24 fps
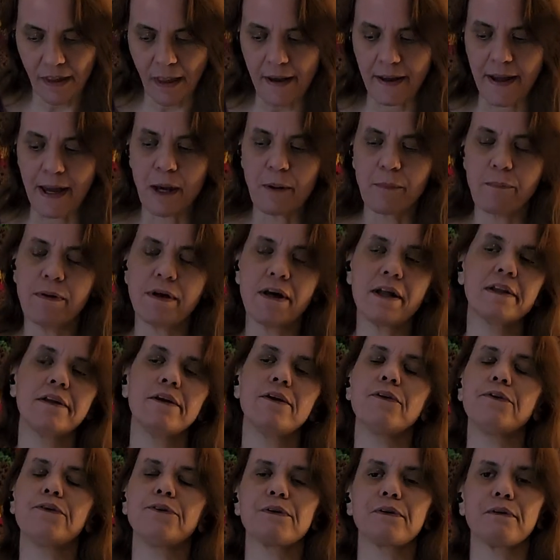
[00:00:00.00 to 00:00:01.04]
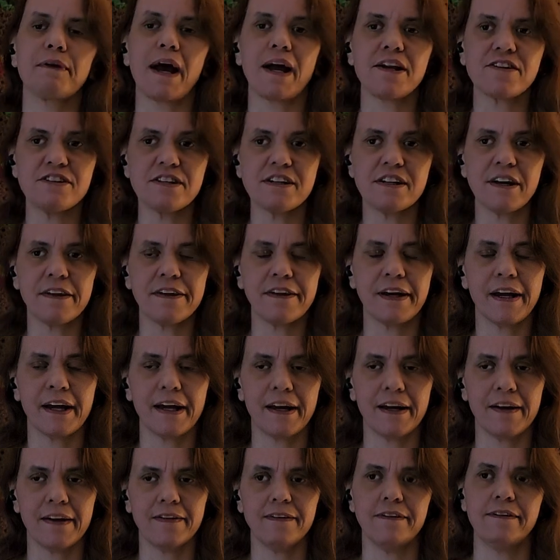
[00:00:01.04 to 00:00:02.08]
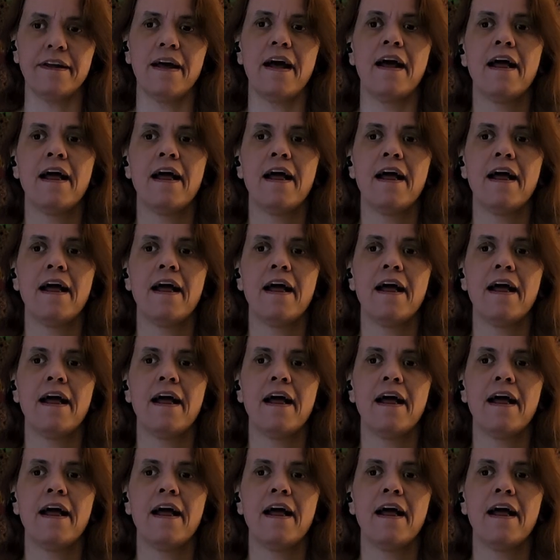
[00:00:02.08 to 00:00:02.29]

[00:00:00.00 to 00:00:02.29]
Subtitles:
can be a little scratchy on the hands.